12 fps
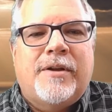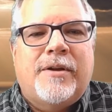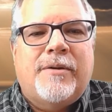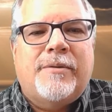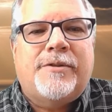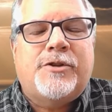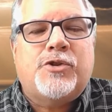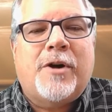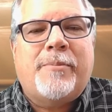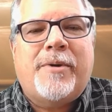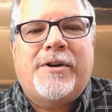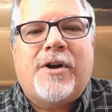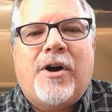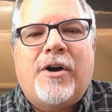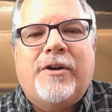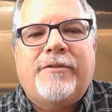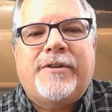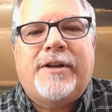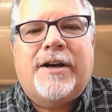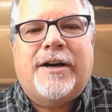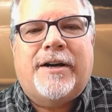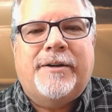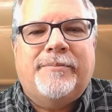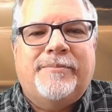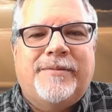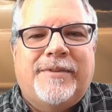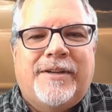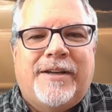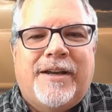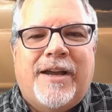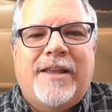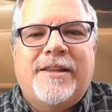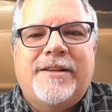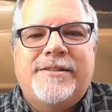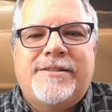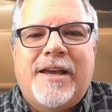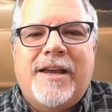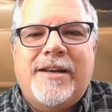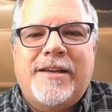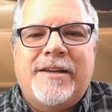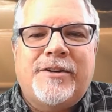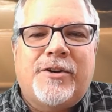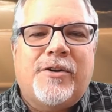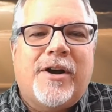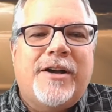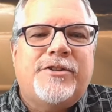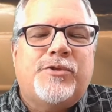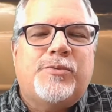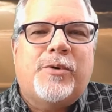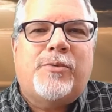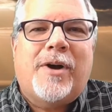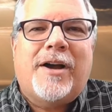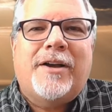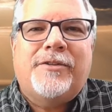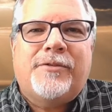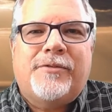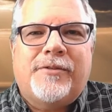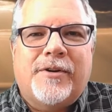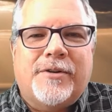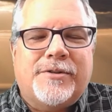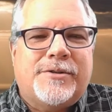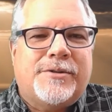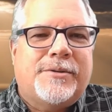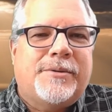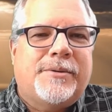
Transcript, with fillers: with the trumpet call of God, and the dead in Christ will rise first.